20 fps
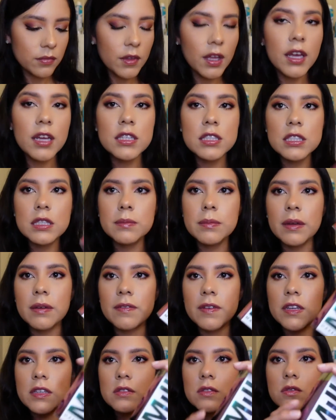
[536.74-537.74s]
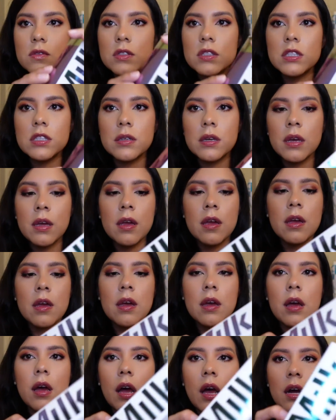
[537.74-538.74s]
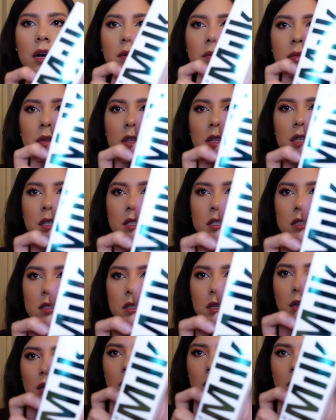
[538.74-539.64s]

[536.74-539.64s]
I set my face using this